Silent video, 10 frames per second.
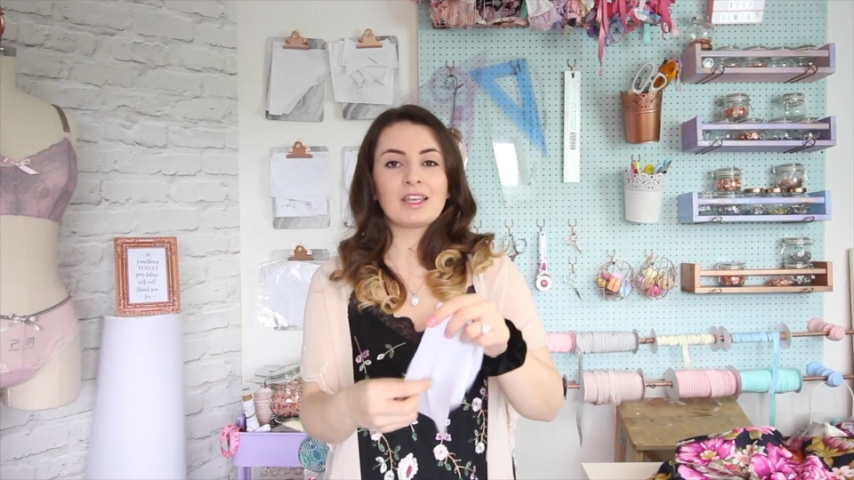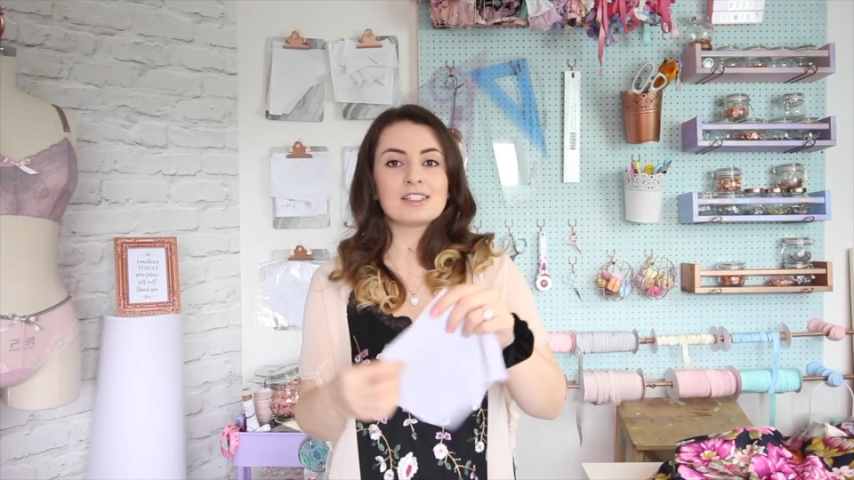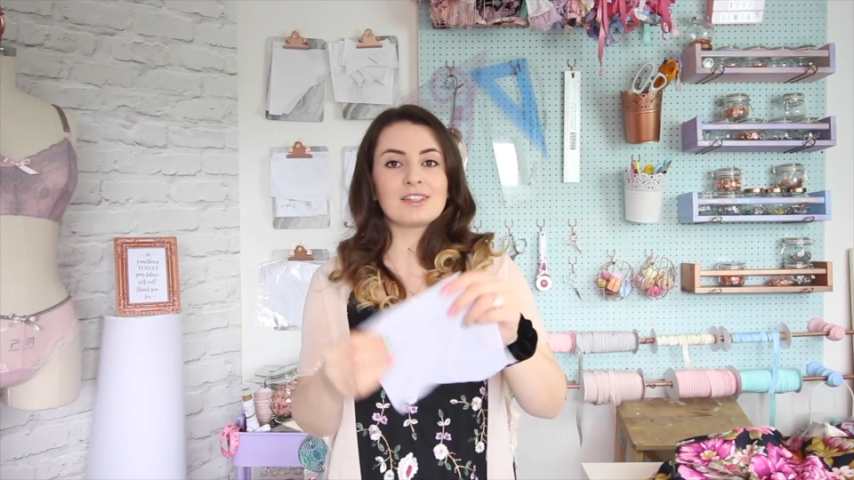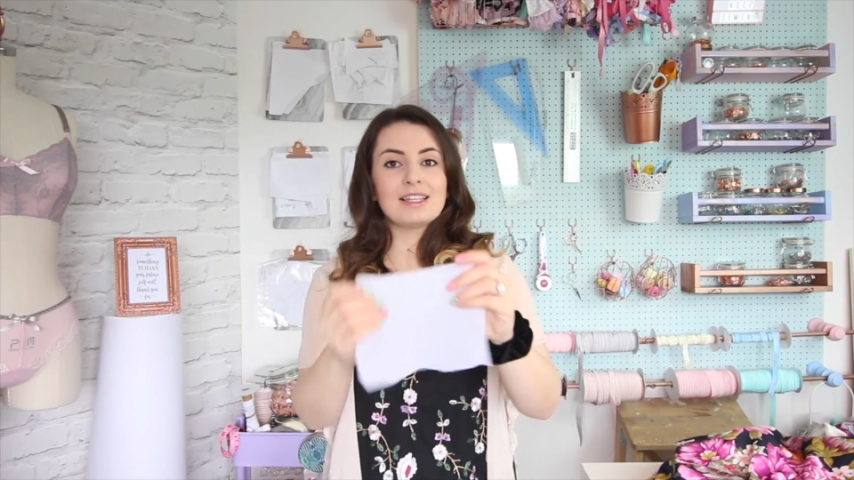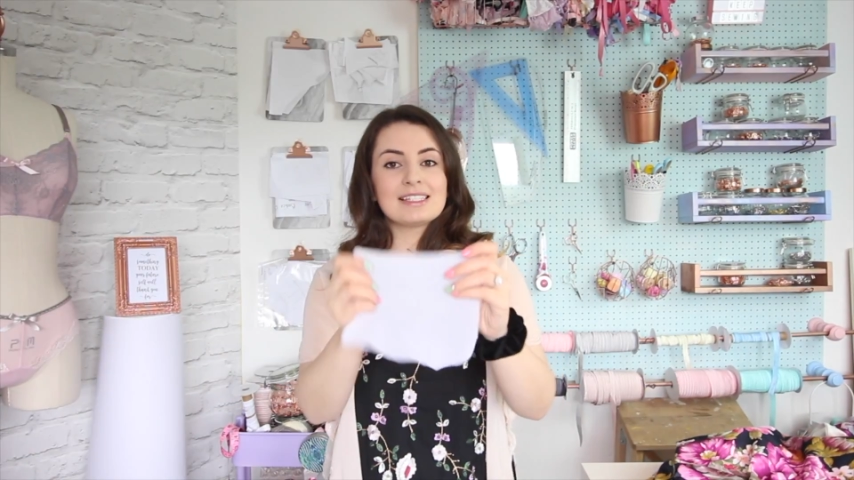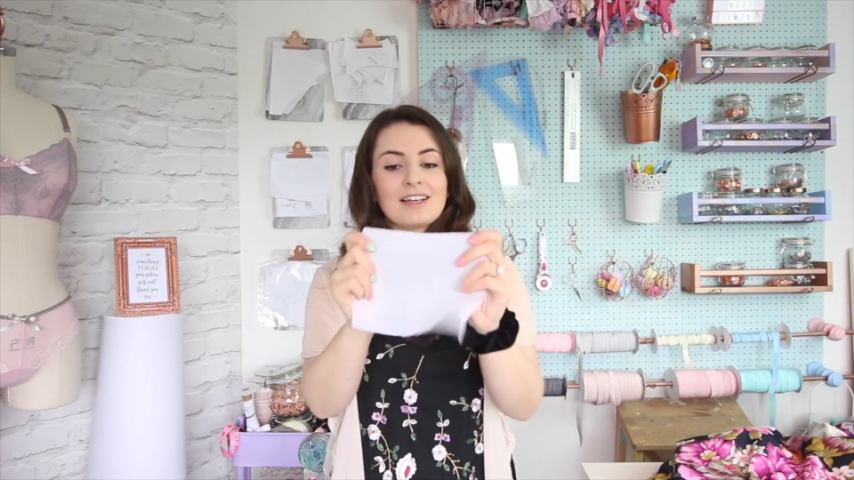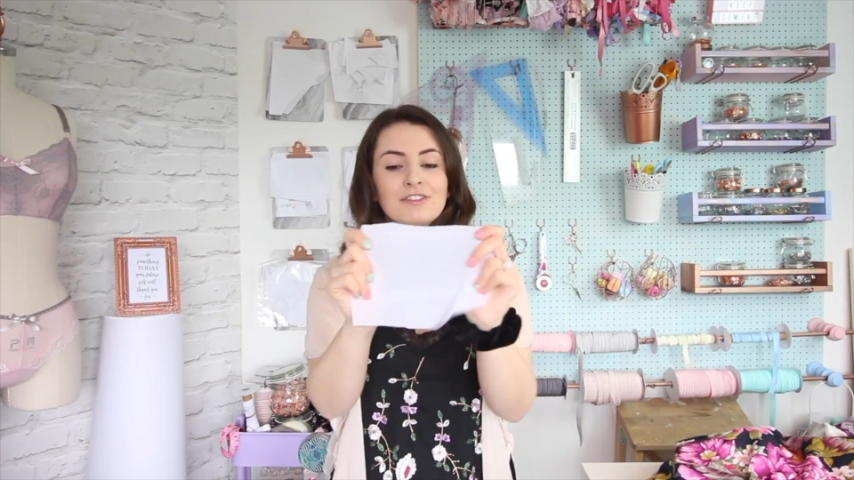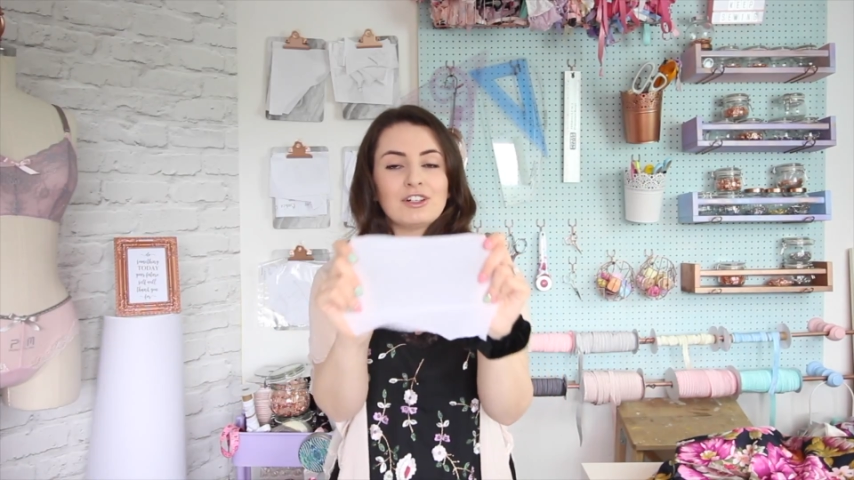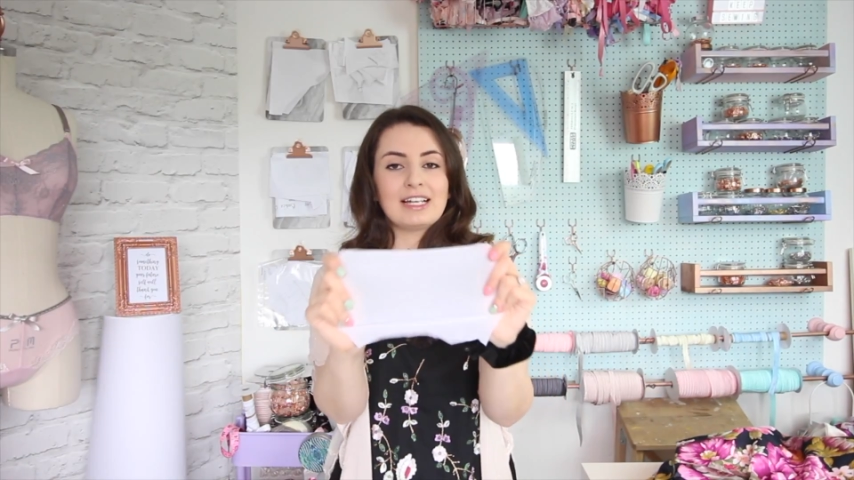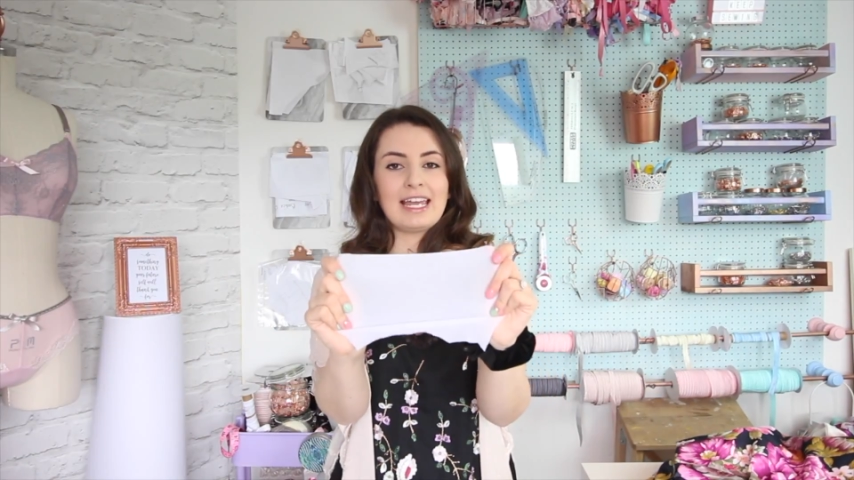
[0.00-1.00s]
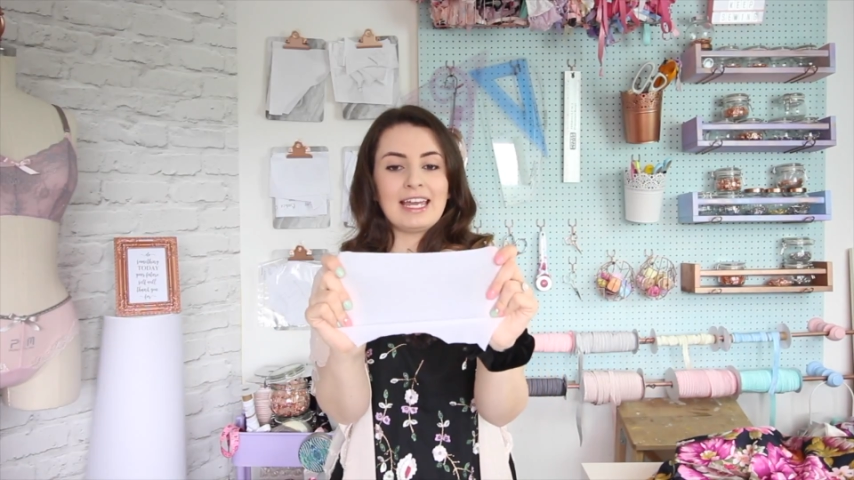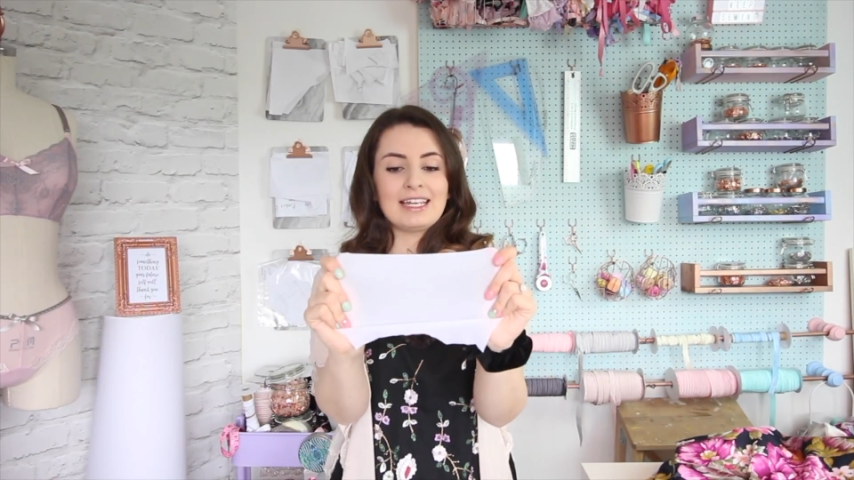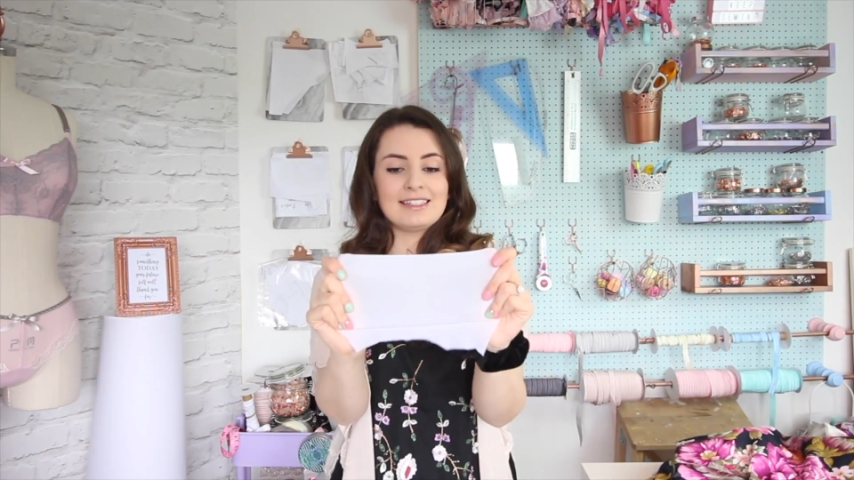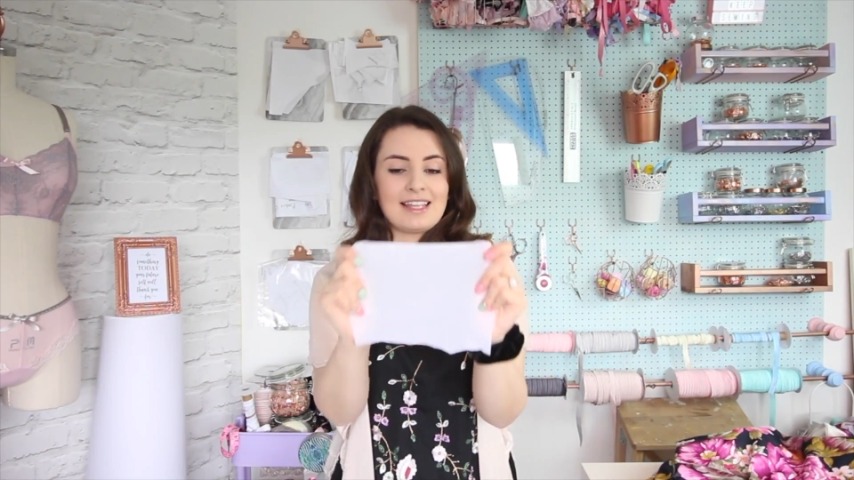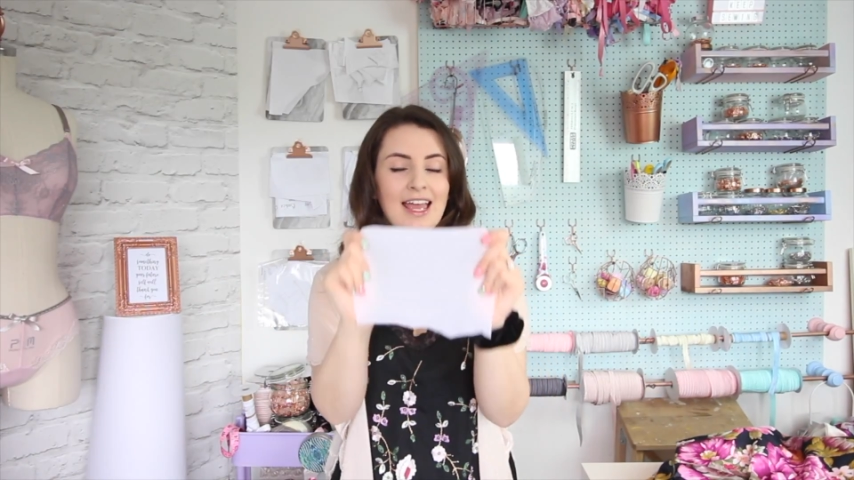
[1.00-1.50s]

So this I've got here is